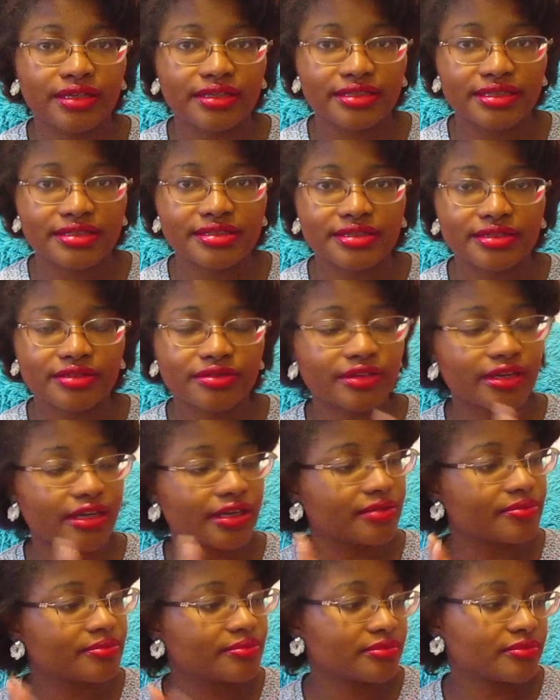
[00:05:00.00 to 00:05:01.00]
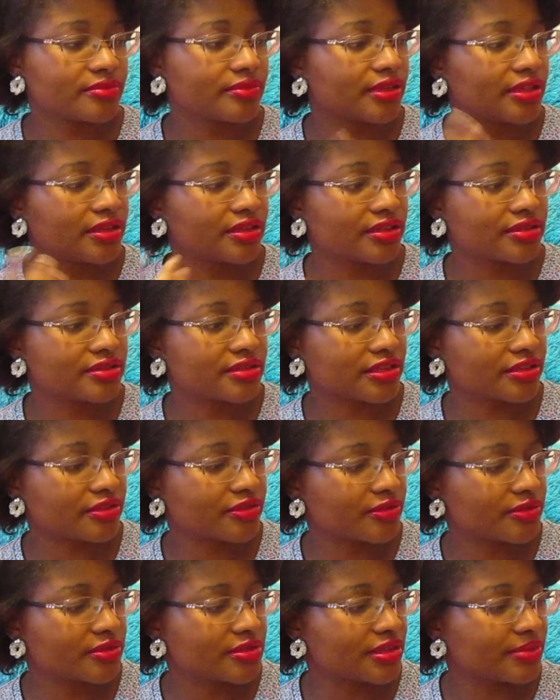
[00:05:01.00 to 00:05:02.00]
as I said again, I think it's like the
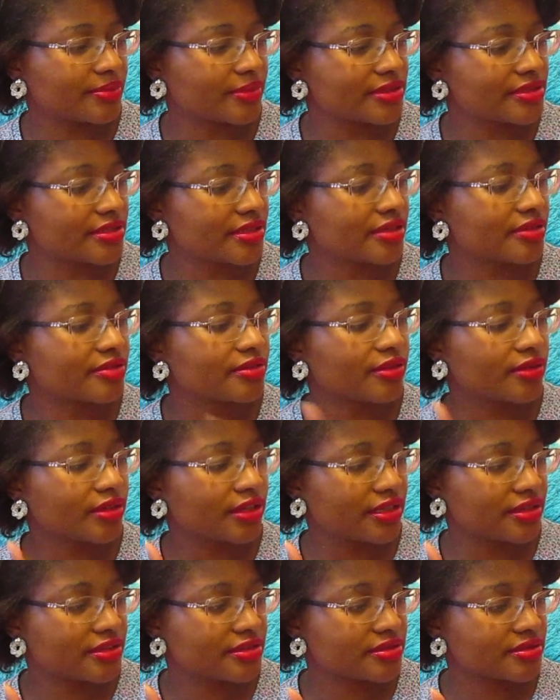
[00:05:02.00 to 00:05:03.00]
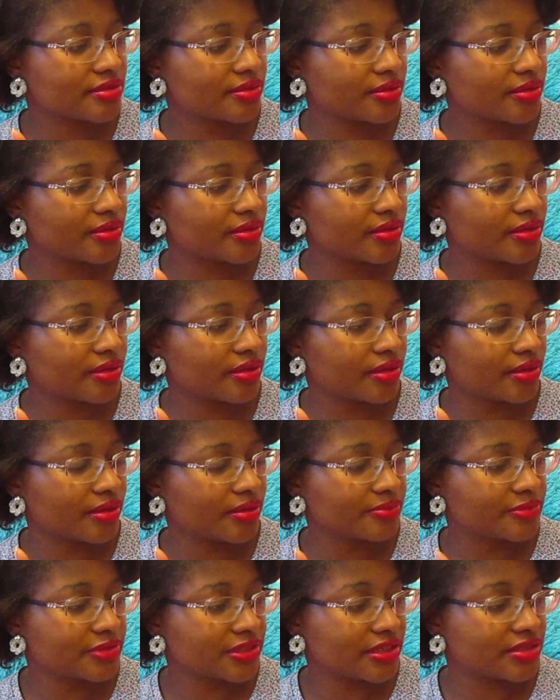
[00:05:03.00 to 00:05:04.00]
third time I say it, it's
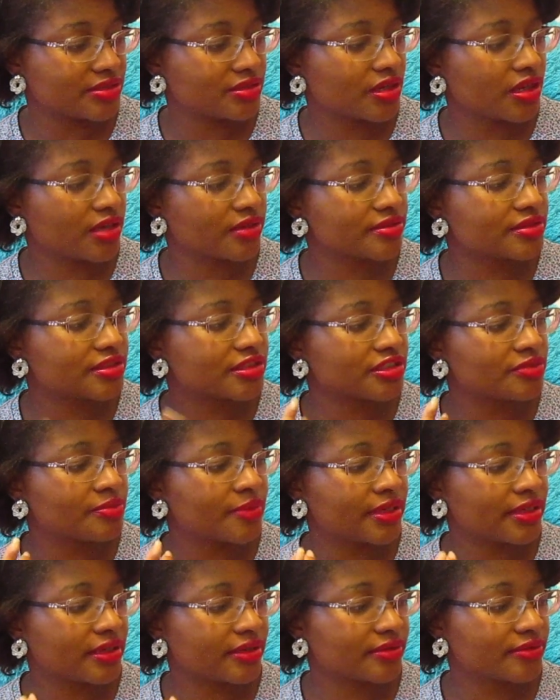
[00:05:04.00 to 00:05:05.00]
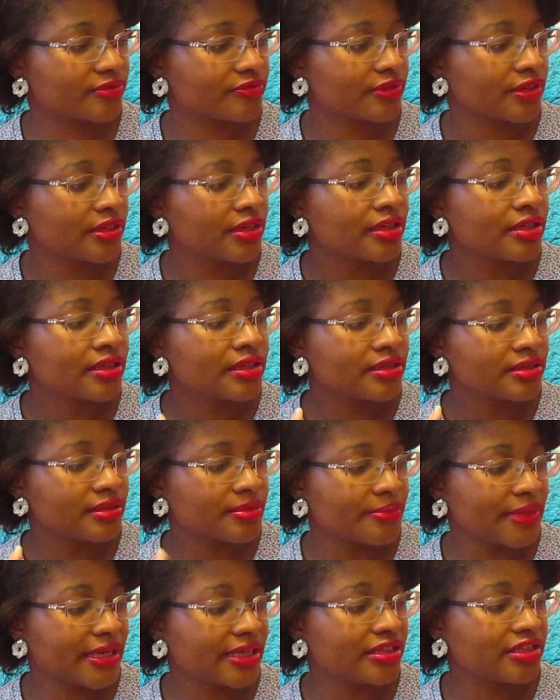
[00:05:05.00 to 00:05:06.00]
$10. It's made out of, the
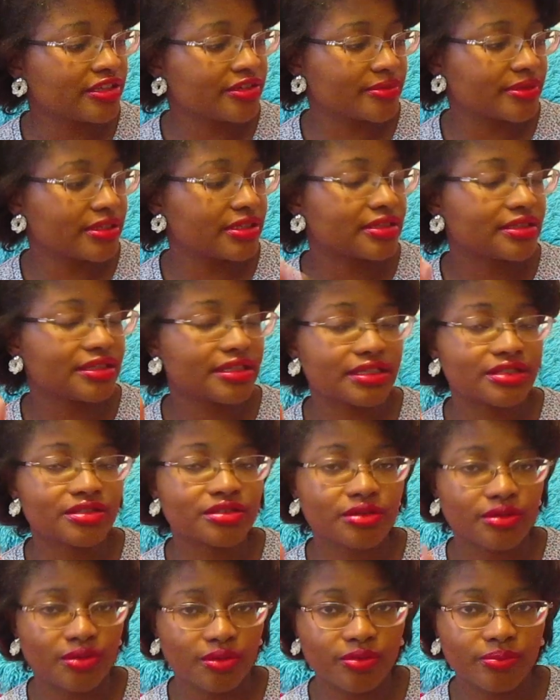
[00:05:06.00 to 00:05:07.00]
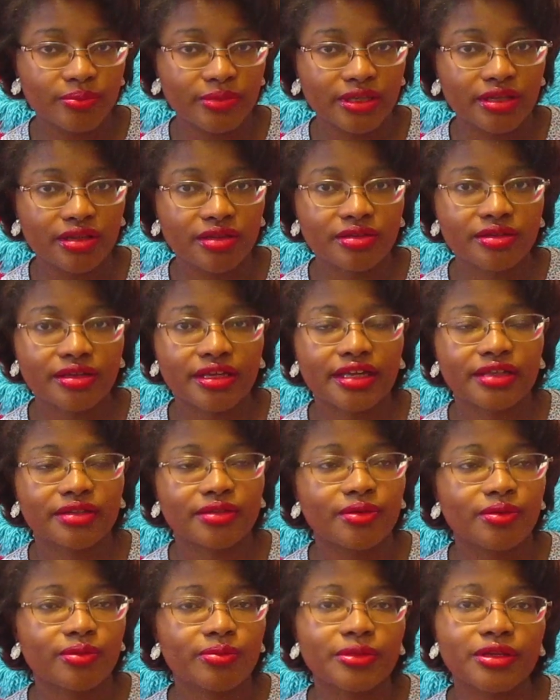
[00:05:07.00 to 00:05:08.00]
main ingredient is goat milk, and
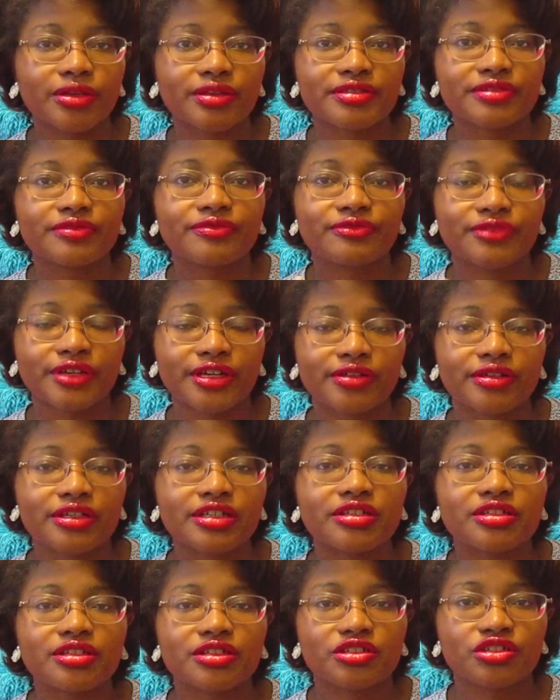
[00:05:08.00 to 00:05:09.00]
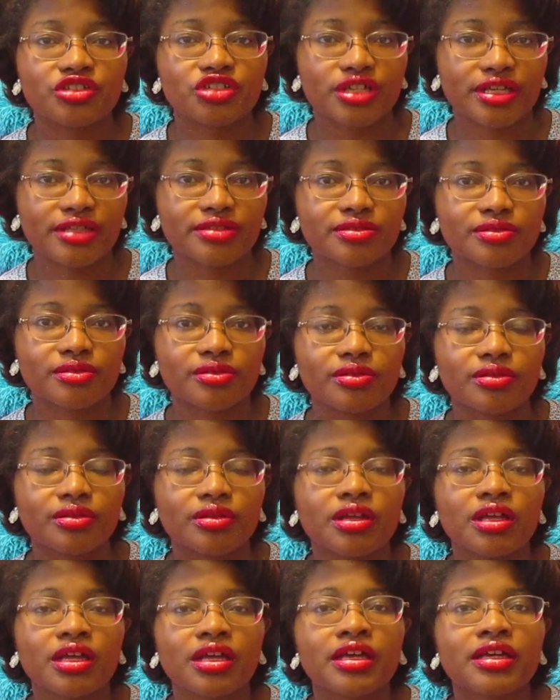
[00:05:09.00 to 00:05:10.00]
goat milk's a very
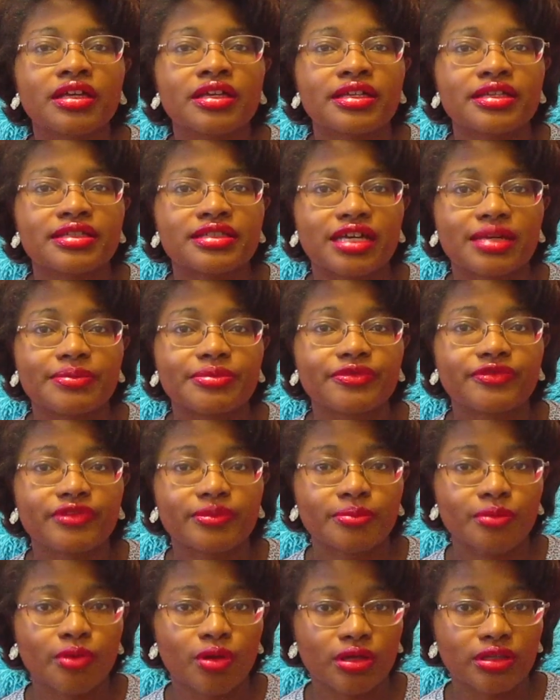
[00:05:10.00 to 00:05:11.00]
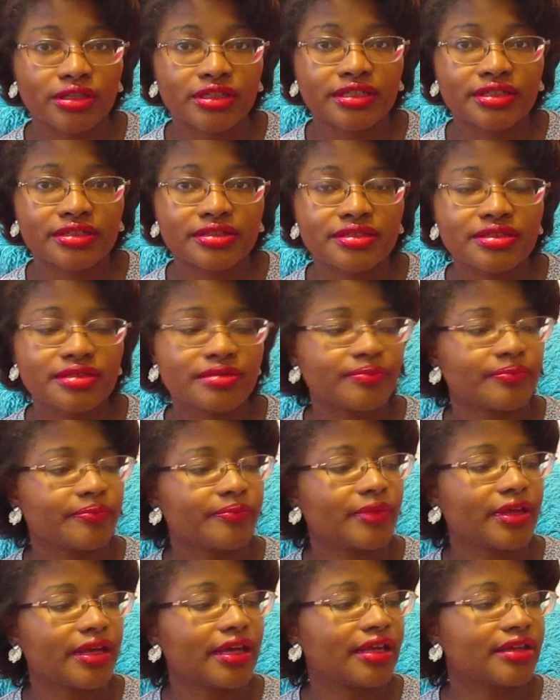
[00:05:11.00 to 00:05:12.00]
gentle type of emollient.
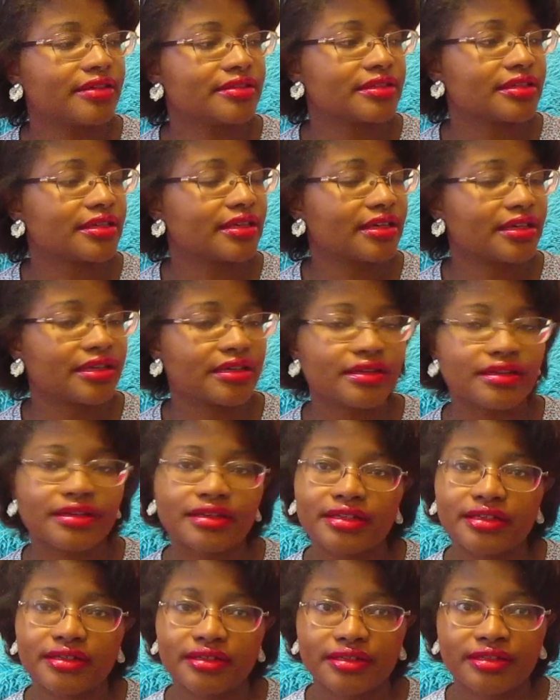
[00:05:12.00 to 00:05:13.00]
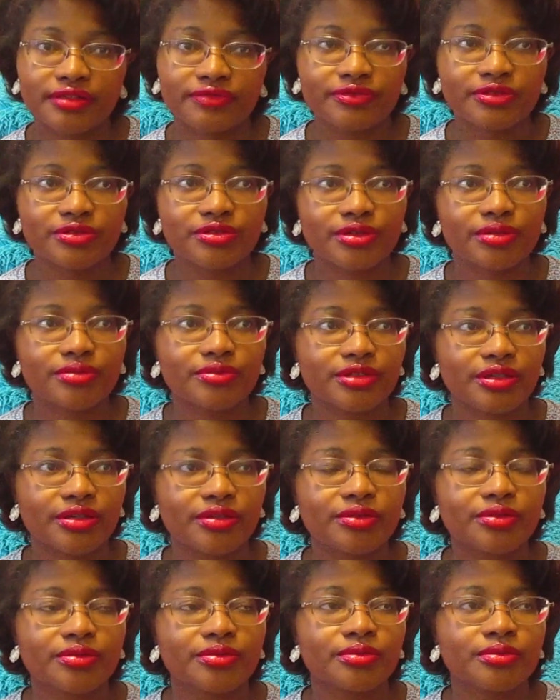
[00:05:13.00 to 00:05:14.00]
And if you don't
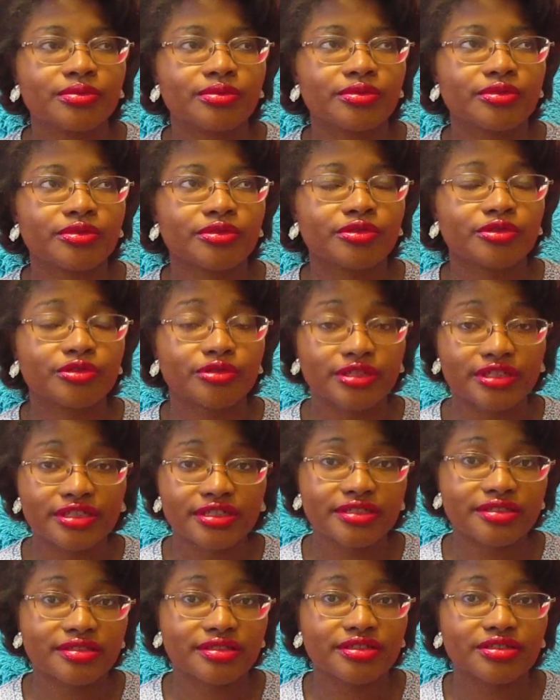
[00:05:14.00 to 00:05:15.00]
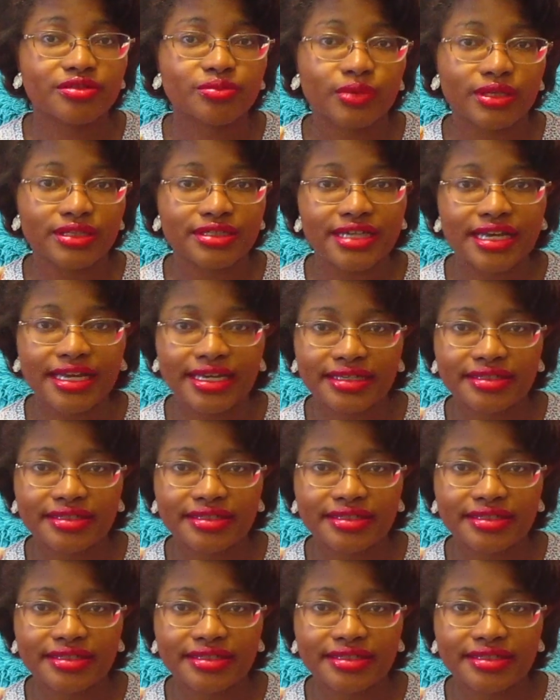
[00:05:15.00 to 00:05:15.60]
know, grease is what